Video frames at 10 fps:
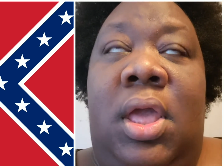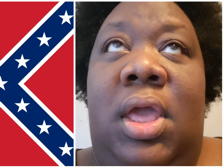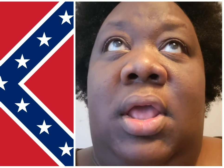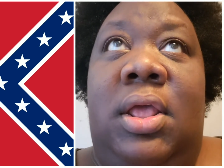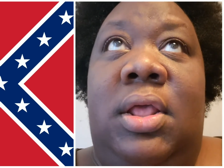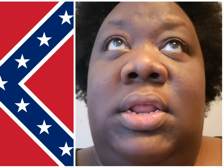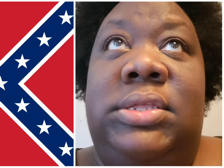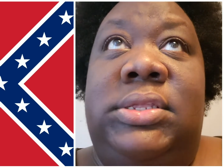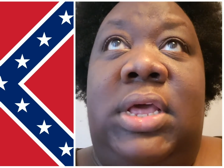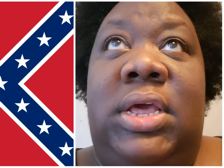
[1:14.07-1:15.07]
And he
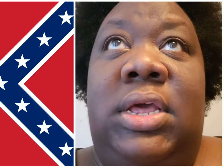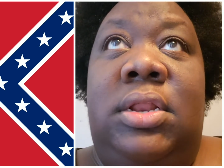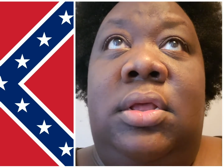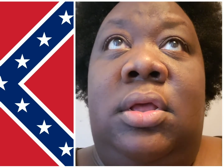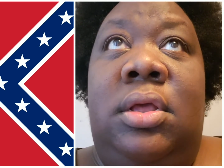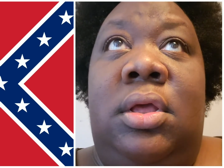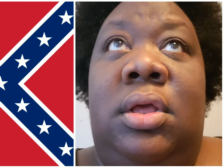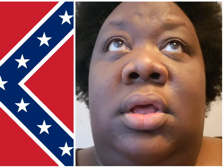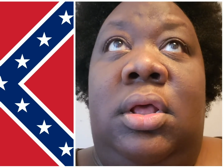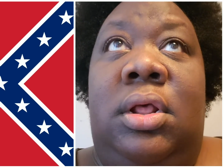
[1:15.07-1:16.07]
said,
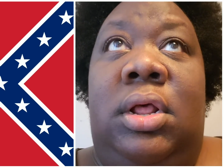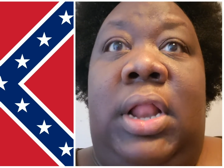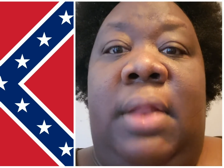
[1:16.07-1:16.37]
a